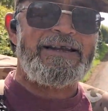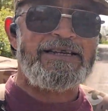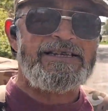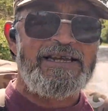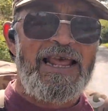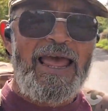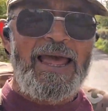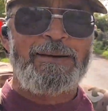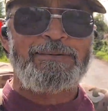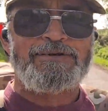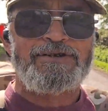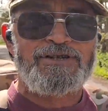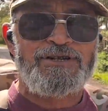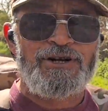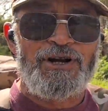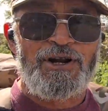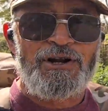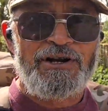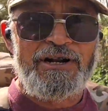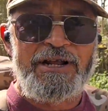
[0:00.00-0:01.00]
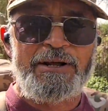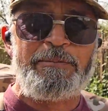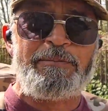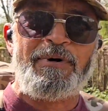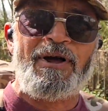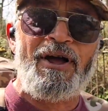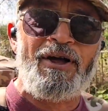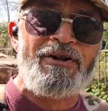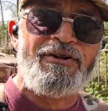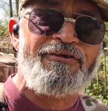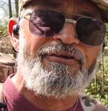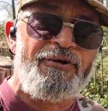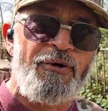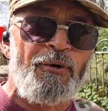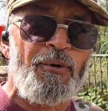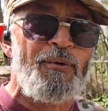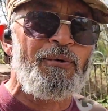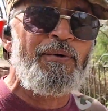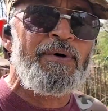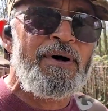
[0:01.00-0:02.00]
this absolutely
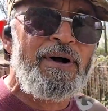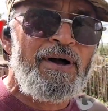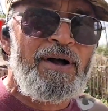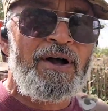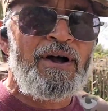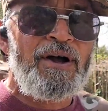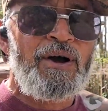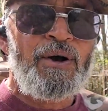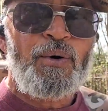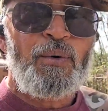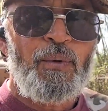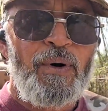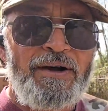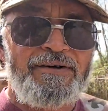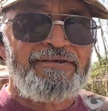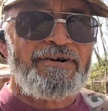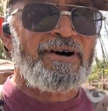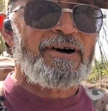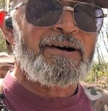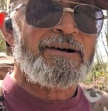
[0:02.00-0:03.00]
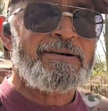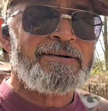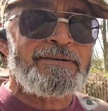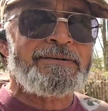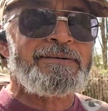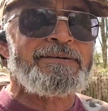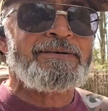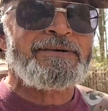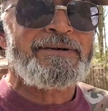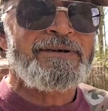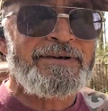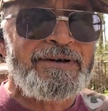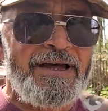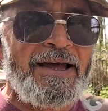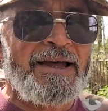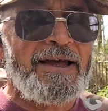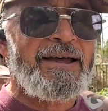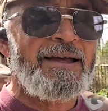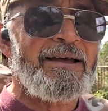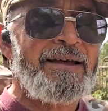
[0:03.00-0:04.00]
beautiful weather.
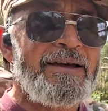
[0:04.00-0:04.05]
Yeah,